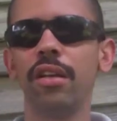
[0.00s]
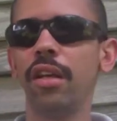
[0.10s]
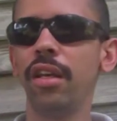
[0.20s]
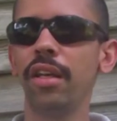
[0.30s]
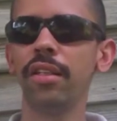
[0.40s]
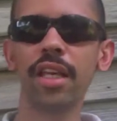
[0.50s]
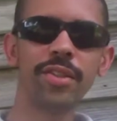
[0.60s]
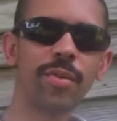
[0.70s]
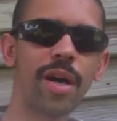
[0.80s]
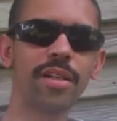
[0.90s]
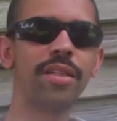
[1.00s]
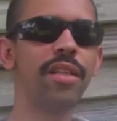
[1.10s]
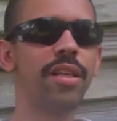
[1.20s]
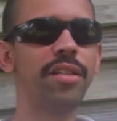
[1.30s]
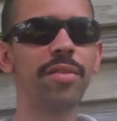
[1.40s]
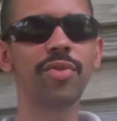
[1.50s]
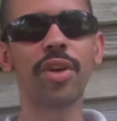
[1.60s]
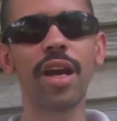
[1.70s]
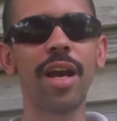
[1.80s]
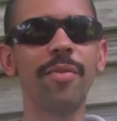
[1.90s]
And thanks for watching and
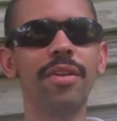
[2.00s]
subscribe,